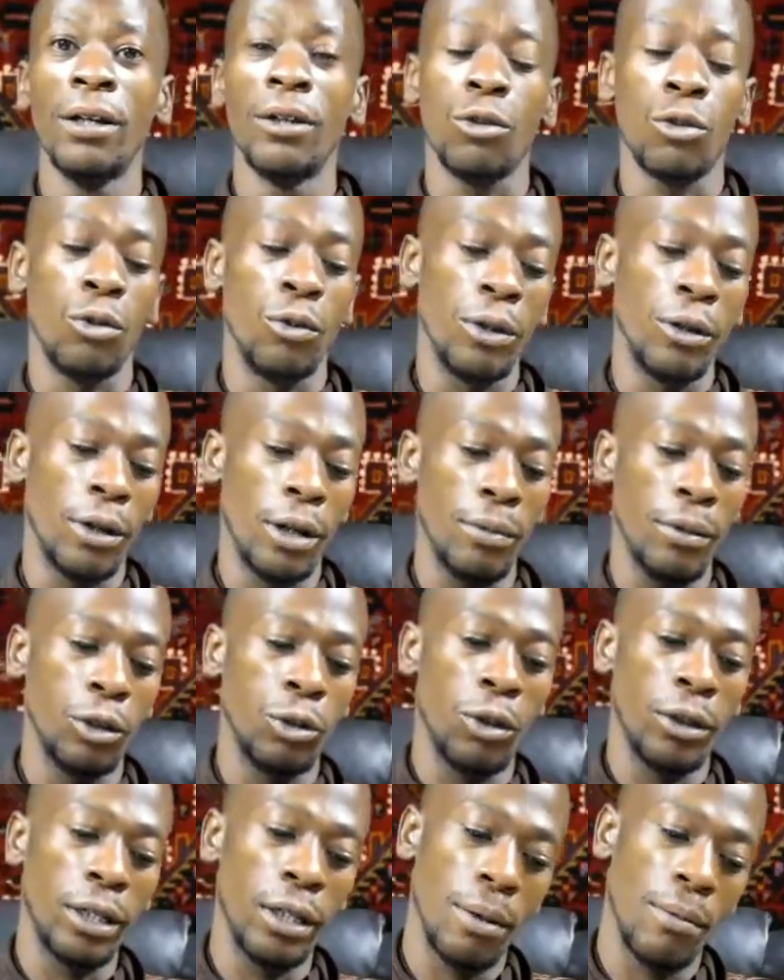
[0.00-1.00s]
So we're going to be
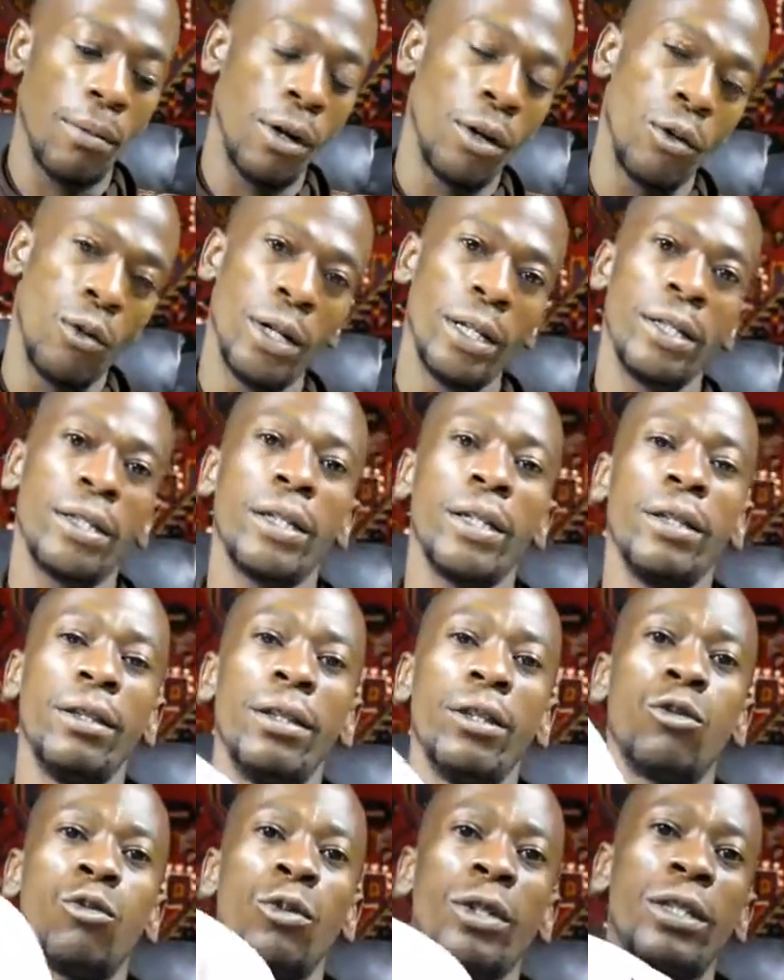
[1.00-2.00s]
talking about what is in this